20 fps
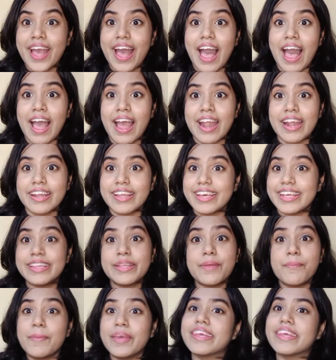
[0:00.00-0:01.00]
And in
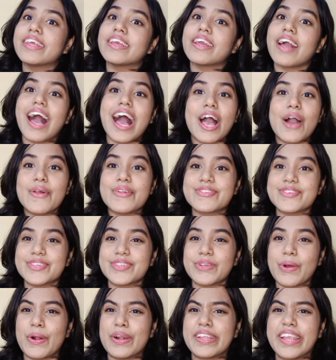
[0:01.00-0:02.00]
the beginning I also
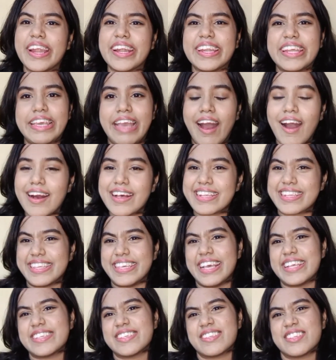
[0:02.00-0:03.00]
thought that yeah,
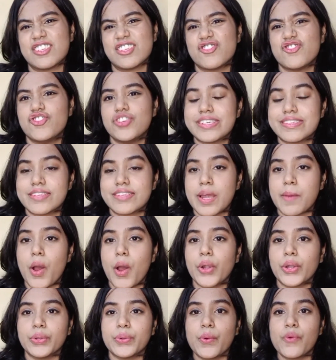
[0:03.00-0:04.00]
CSS is just
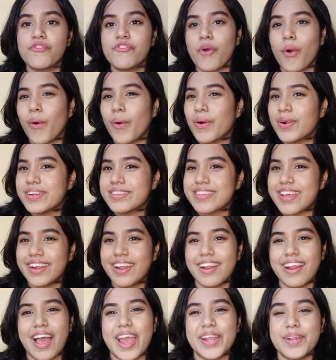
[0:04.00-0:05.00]
about fonts and
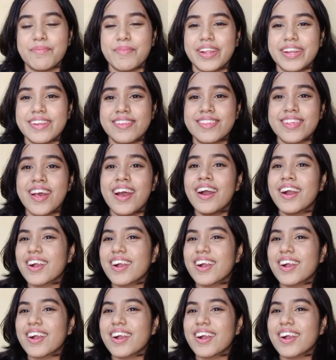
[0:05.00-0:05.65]
alignments,